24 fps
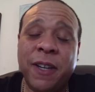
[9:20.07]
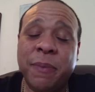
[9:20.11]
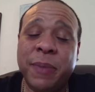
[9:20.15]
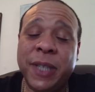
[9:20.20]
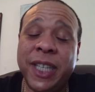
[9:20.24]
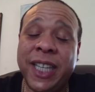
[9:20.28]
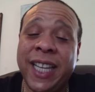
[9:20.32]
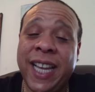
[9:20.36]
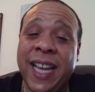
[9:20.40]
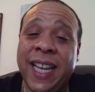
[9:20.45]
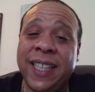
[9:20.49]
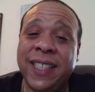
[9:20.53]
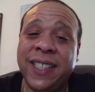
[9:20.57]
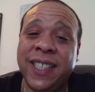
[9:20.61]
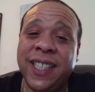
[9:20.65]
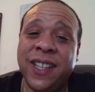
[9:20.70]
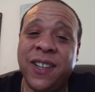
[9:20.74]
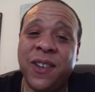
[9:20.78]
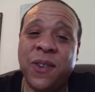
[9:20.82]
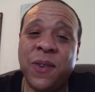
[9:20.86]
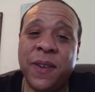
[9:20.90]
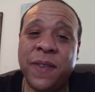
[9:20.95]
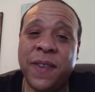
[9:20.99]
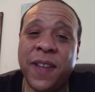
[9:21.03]
but again, you
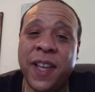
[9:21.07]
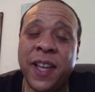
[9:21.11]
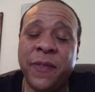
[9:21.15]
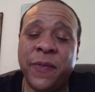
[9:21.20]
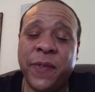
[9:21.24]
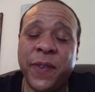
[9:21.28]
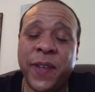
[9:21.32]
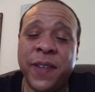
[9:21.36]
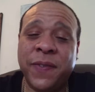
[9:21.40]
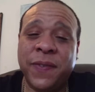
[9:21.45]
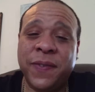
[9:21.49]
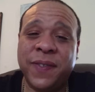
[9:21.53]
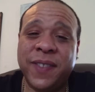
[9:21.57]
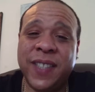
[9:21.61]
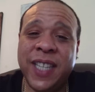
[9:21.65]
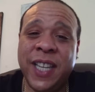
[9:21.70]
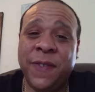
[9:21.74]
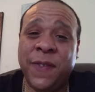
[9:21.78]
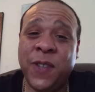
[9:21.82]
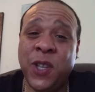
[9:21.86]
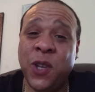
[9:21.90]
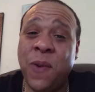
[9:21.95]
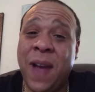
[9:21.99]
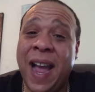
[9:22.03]
know,
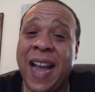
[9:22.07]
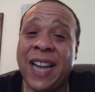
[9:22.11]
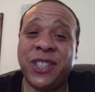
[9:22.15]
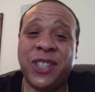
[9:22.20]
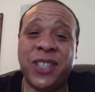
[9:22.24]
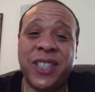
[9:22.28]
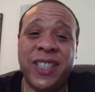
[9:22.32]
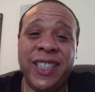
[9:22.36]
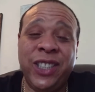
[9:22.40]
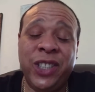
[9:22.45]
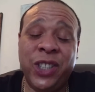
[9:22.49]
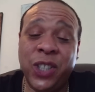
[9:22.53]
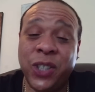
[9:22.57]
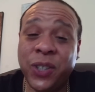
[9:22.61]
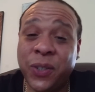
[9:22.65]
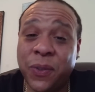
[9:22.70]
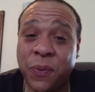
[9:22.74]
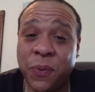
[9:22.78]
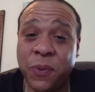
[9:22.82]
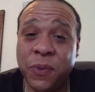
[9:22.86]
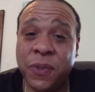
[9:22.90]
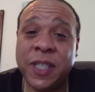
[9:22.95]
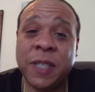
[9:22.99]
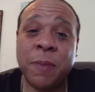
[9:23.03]
if you actually looked
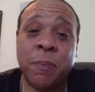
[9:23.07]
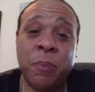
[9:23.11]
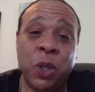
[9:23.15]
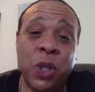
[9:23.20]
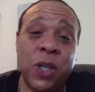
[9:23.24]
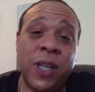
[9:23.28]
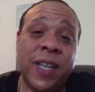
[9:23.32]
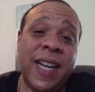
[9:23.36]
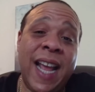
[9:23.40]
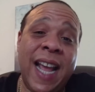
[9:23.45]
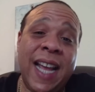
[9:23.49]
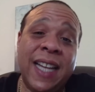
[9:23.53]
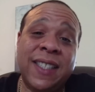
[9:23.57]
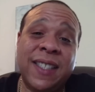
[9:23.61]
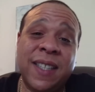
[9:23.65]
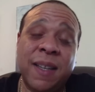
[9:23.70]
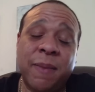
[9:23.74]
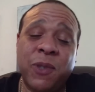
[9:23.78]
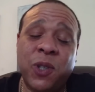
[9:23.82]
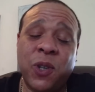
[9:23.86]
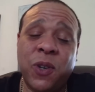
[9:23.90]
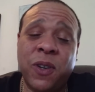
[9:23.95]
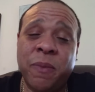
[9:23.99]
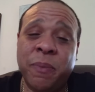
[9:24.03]
through this book and had
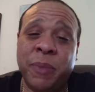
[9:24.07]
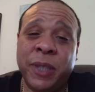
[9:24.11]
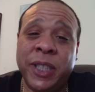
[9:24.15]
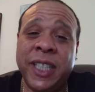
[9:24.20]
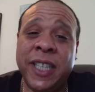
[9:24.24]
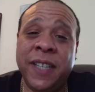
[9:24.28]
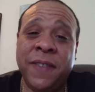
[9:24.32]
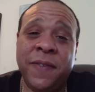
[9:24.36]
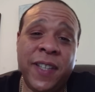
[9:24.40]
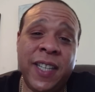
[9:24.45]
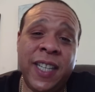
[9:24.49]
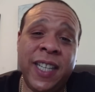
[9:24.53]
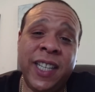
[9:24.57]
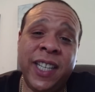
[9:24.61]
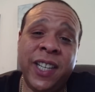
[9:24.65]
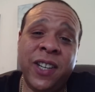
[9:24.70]
some sort of belief in it,